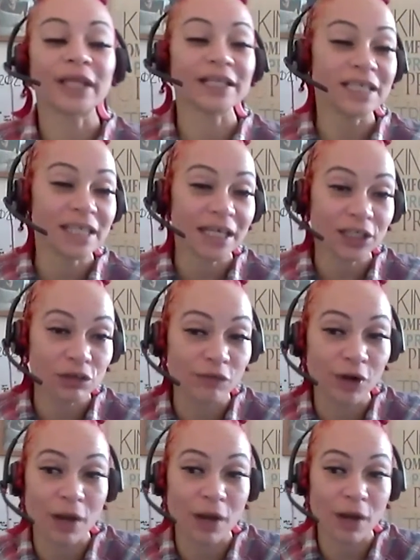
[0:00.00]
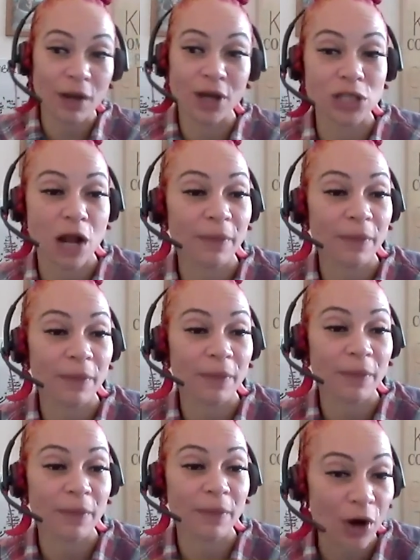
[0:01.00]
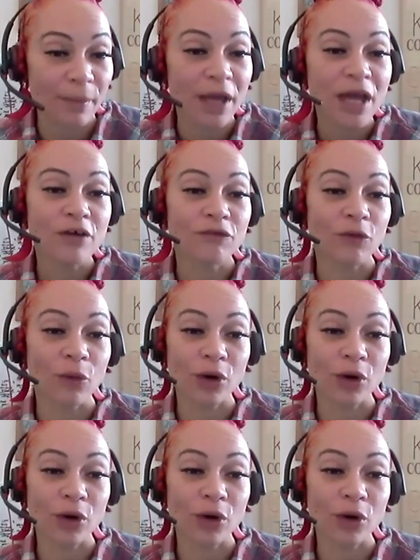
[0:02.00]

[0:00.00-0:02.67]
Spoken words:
I would like to thank you for coming onto our platform,